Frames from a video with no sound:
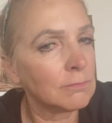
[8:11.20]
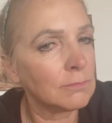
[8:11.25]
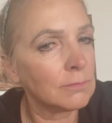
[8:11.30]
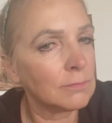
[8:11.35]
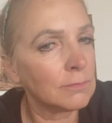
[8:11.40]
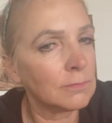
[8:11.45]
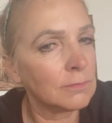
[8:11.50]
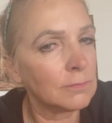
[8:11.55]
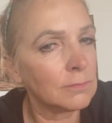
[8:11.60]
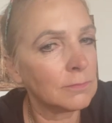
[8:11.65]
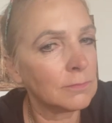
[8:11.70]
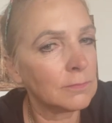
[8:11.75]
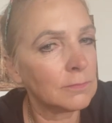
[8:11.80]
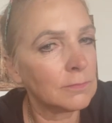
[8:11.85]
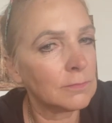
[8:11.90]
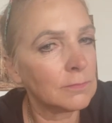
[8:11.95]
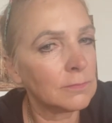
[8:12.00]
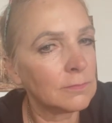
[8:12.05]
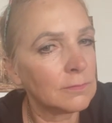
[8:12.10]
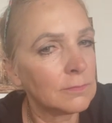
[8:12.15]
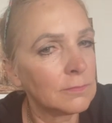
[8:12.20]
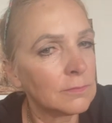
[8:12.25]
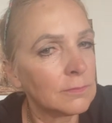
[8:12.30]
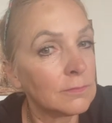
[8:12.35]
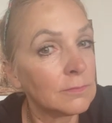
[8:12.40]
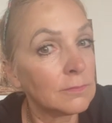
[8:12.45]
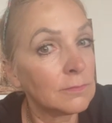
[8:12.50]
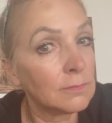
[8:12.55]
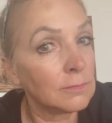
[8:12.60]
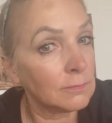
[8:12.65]

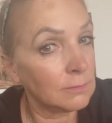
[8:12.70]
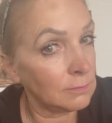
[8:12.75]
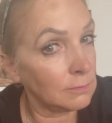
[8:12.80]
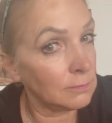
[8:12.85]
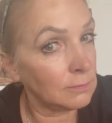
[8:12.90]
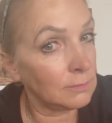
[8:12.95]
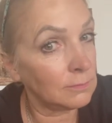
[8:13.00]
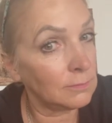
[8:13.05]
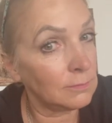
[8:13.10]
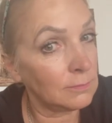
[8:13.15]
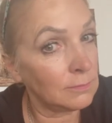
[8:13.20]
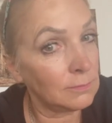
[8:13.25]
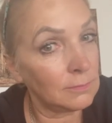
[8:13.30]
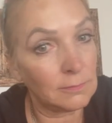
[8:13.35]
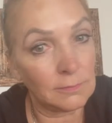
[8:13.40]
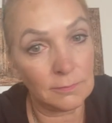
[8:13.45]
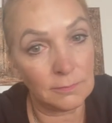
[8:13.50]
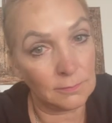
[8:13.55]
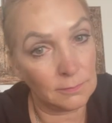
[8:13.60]
(no one is talking)